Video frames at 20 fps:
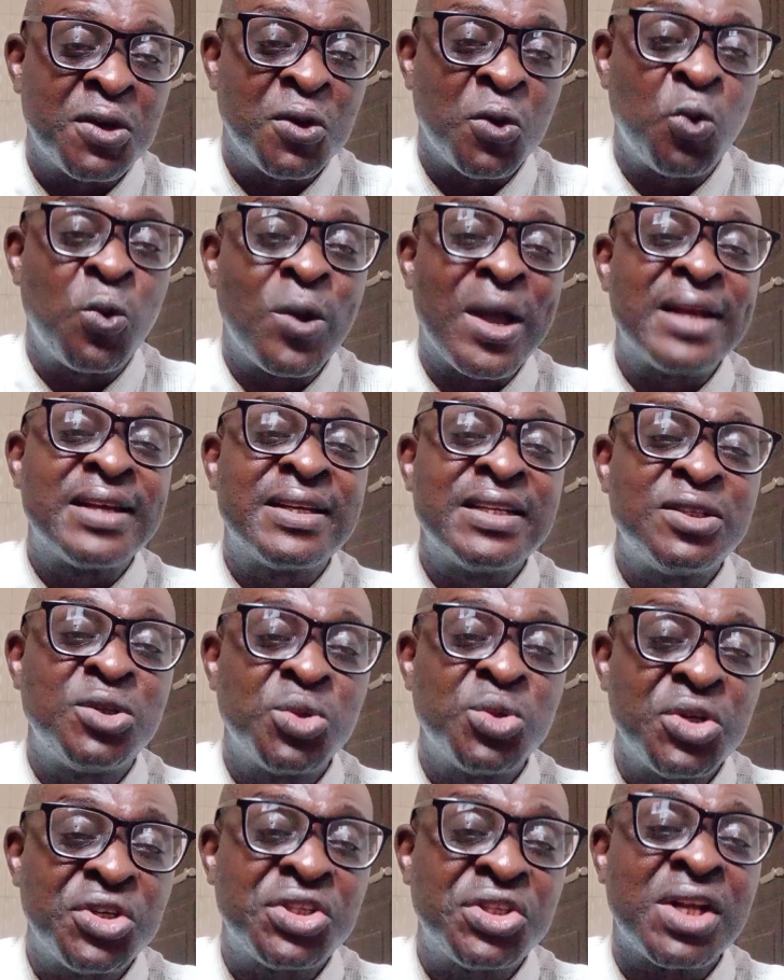where the
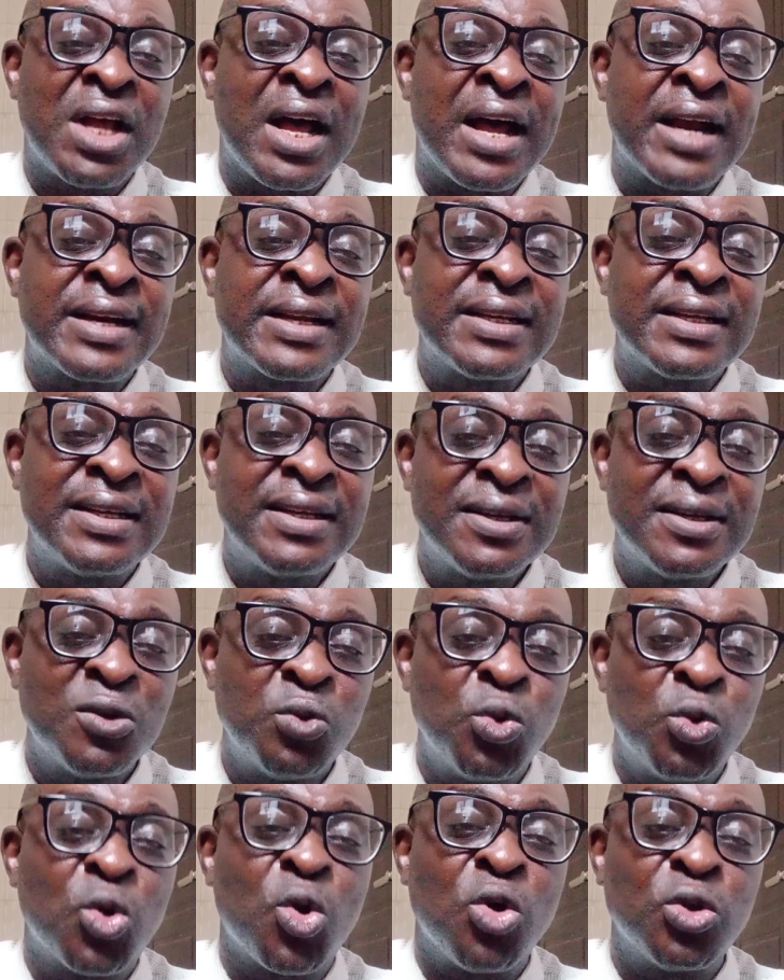judiciary
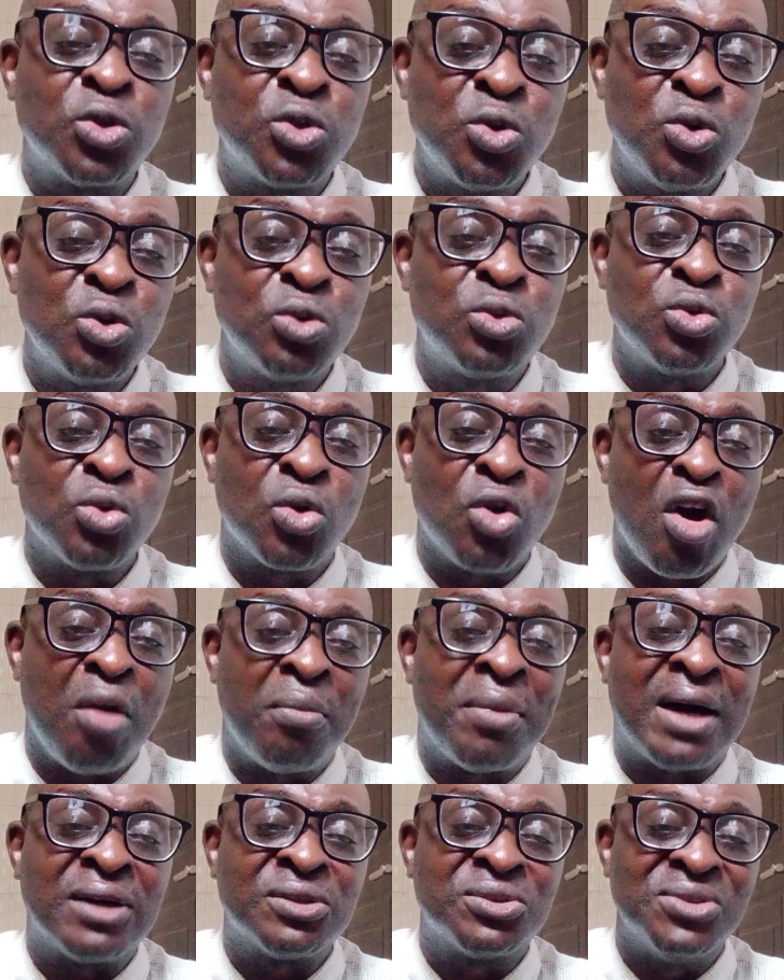will continue to
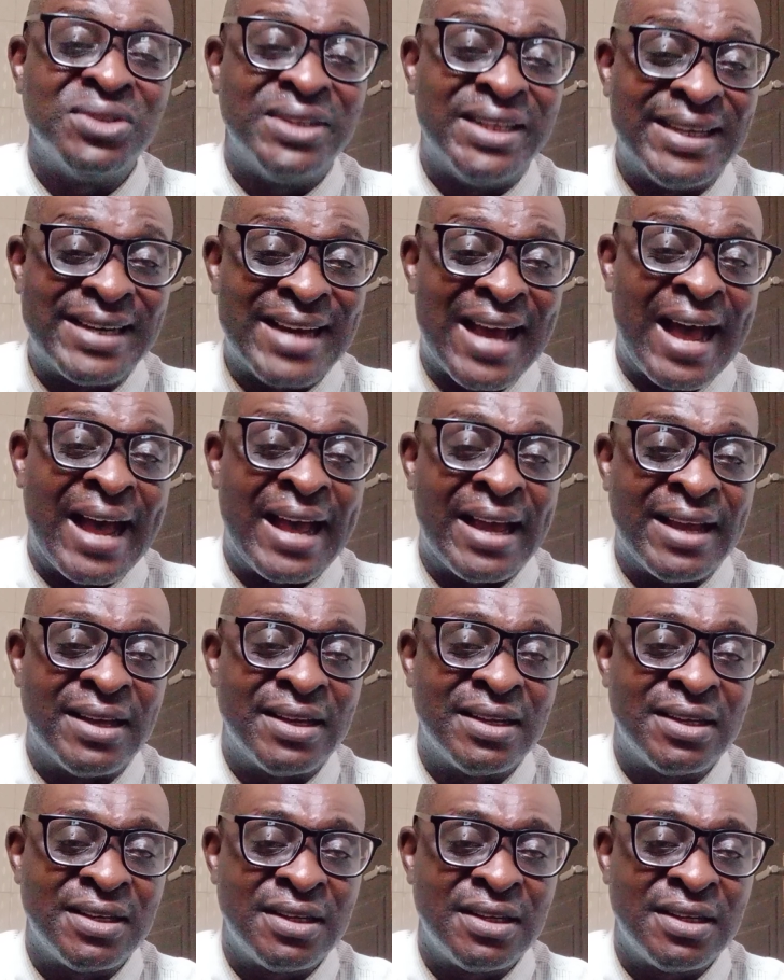come out to deny